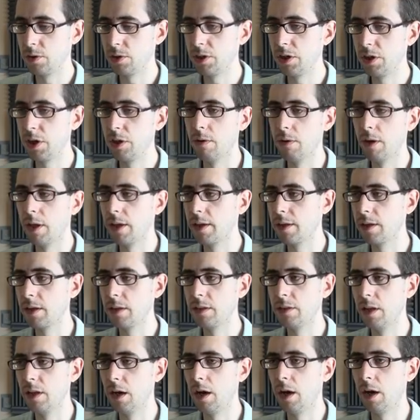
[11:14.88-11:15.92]
you know, like
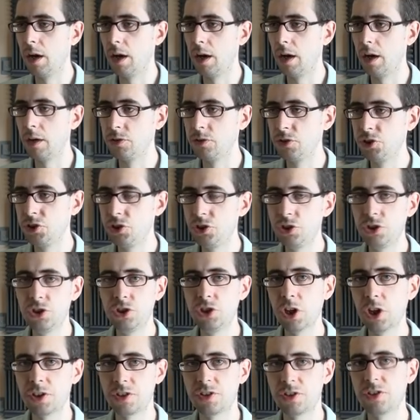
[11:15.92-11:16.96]
are, are
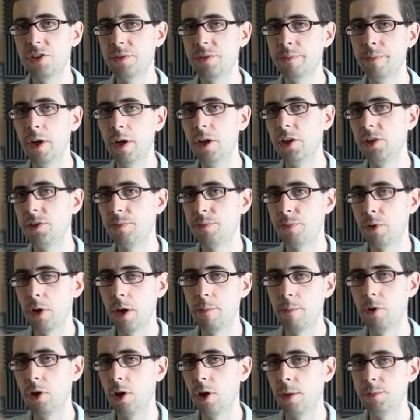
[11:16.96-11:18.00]
just as much
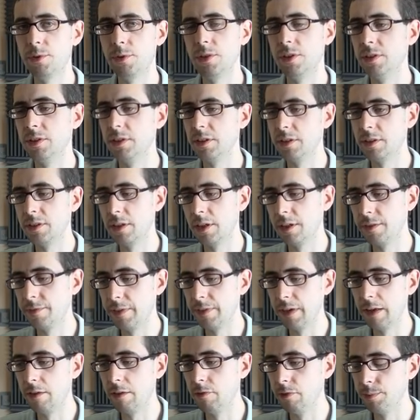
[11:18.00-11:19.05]
primary options as, as
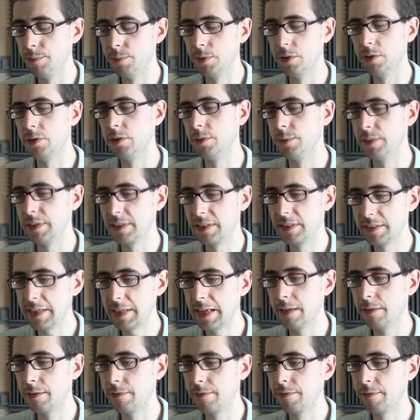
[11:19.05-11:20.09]
vanilla Ubuntu
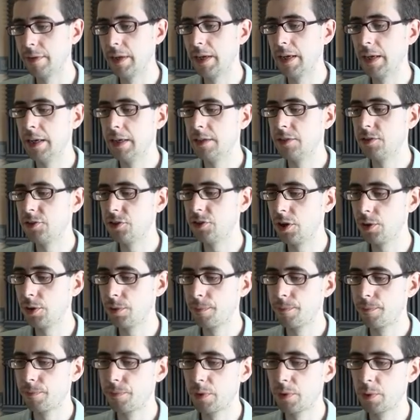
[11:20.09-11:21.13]
itself.
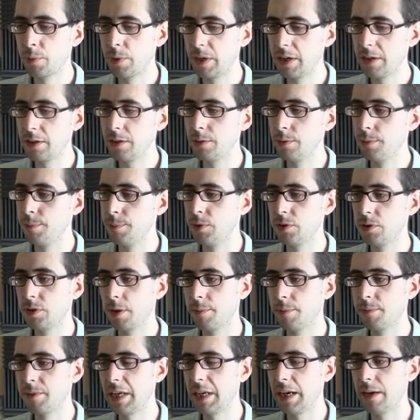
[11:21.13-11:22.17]
So when a new Ubuntu
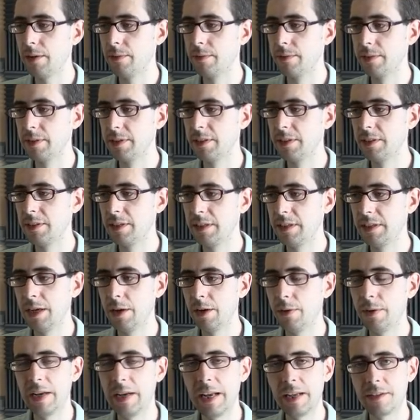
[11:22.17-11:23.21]
comes out, you
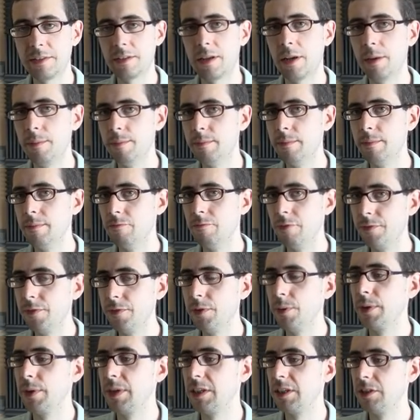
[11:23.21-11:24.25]
know, unless I'm
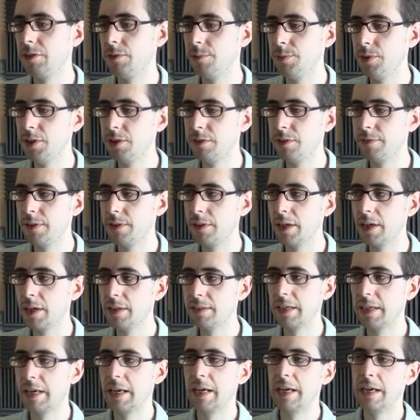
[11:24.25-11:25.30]
reviewing a distribution for you
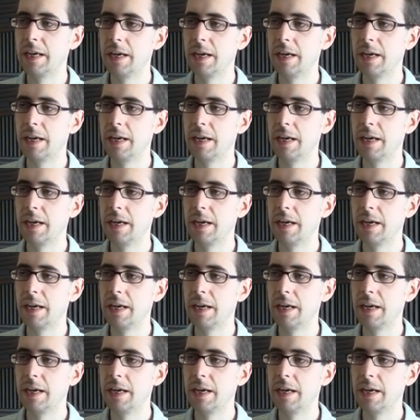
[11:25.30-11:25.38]
guys,